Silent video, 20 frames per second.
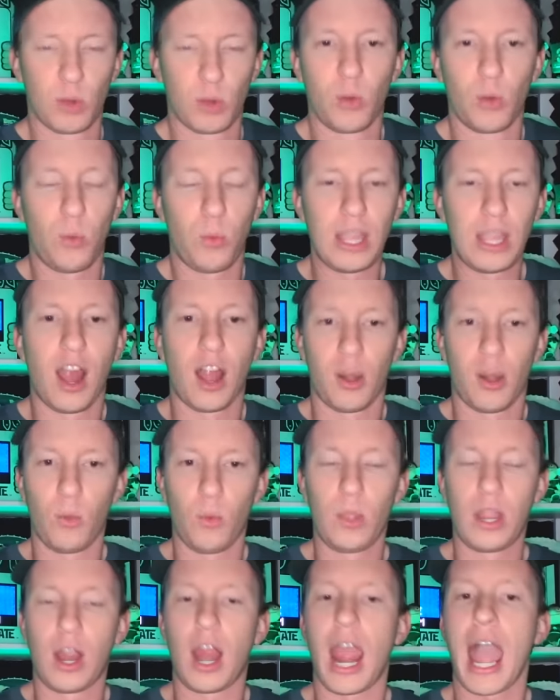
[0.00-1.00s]
We're, we are
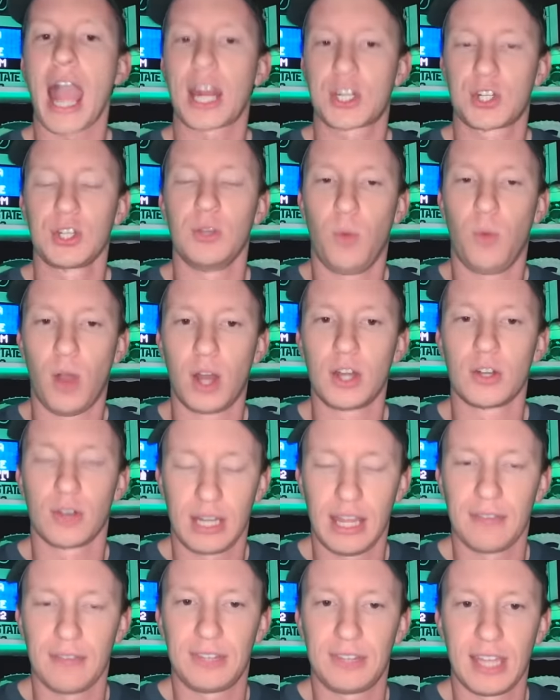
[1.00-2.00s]
we are actually
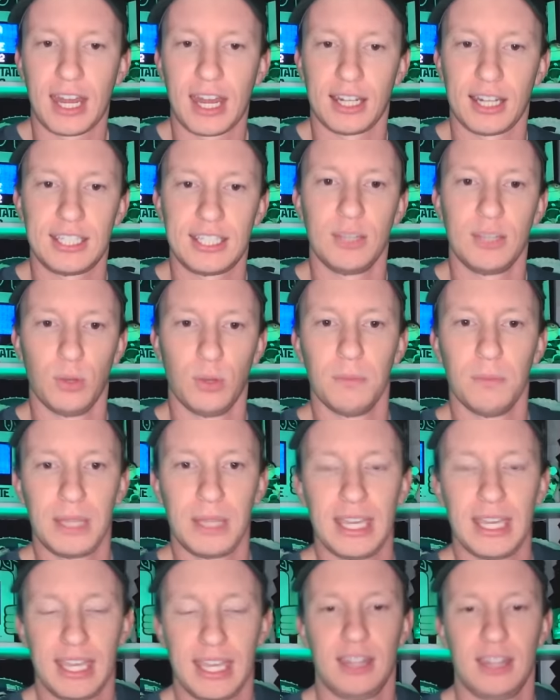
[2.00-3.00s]
wondering if the NIT will
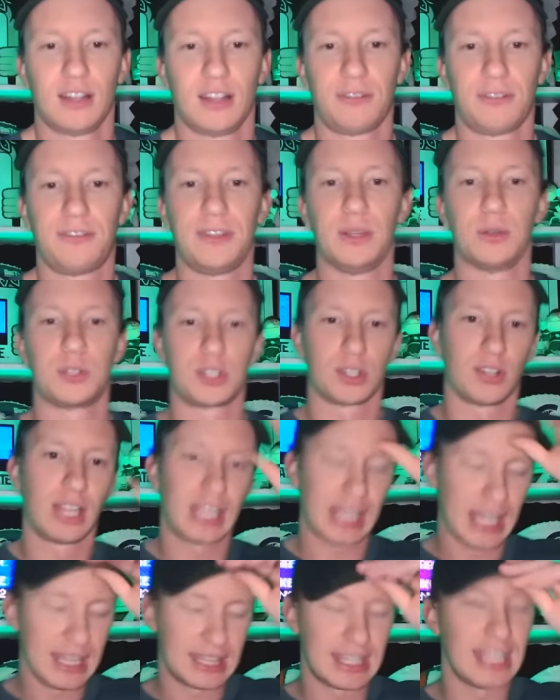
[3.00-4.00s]
be in their future.
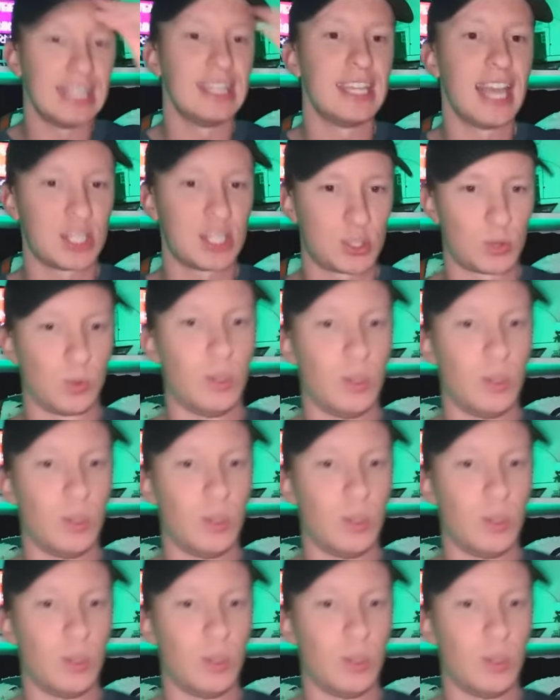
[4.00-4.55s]
Like it, this